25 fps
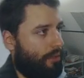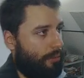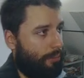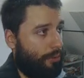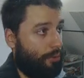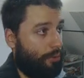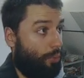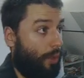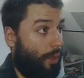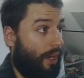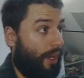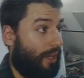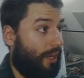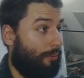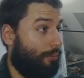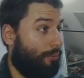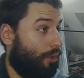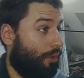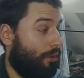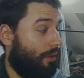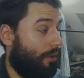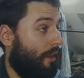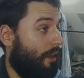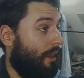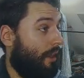But why I'm
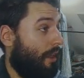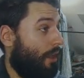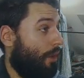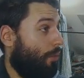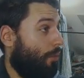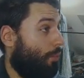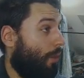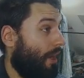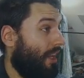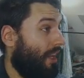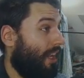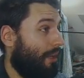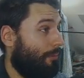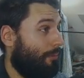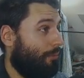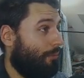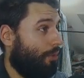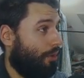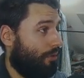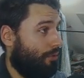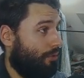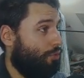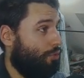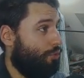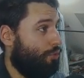not why I am
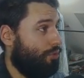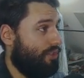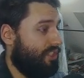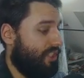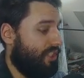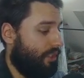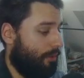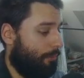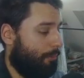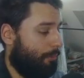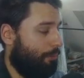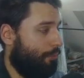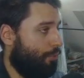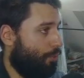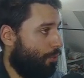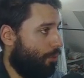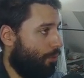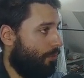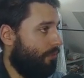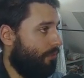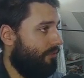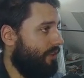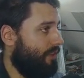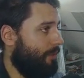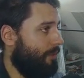not using
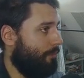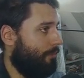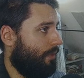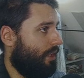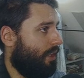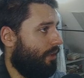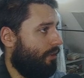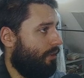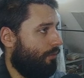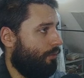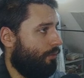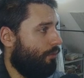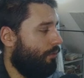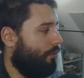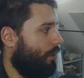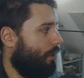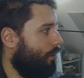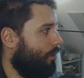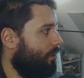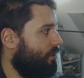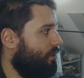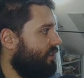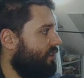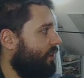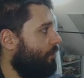pure Vim then? You know, I,
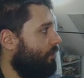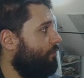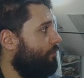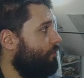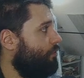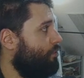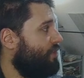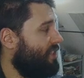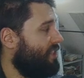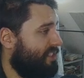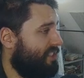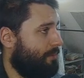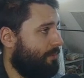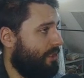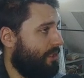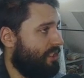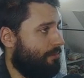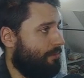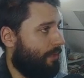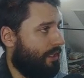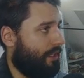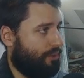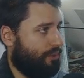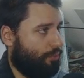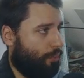instead of using
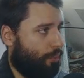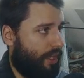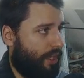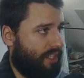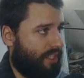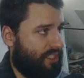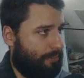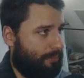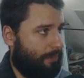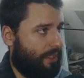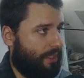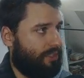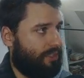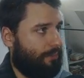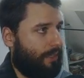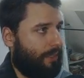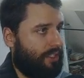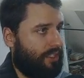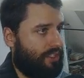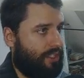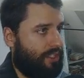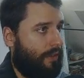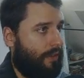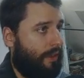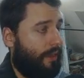Spacemacs, why
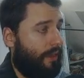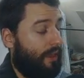Spacemacs?